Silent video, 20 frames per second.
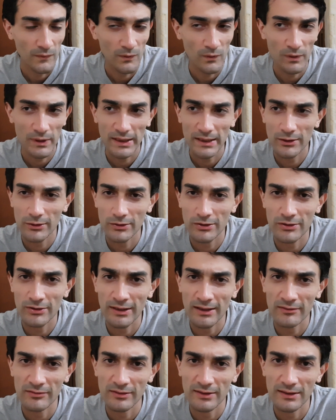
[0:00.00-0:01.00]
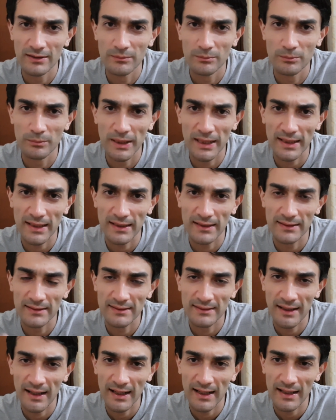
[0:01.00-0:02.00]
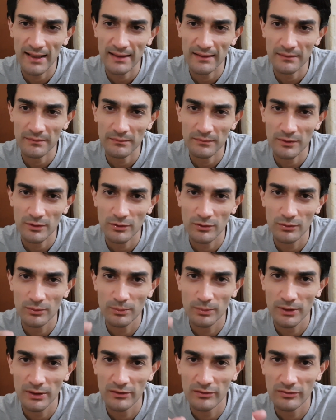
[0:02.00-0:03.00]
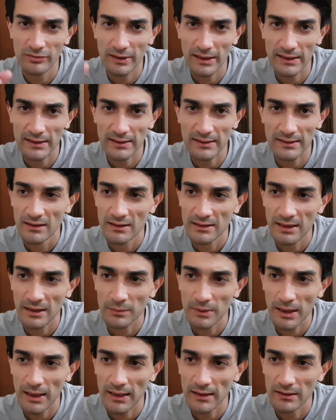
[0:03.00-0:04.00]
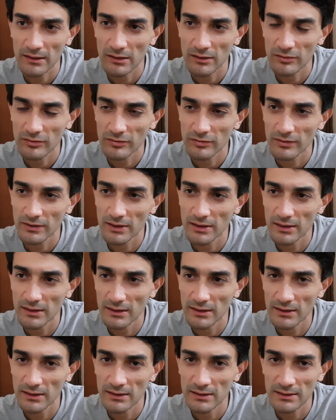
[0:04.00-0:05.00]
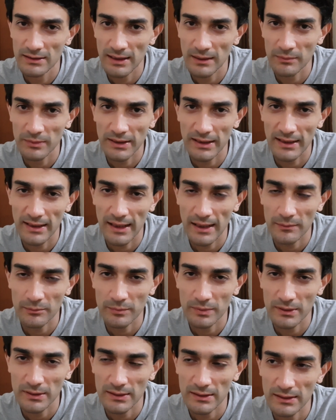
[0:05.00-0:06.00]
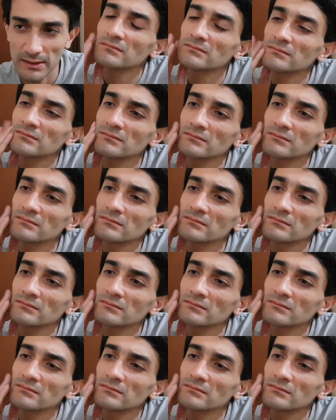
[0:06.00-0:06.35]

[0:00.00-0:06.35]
oh, he could travel back in time to prevent some kind of something happen.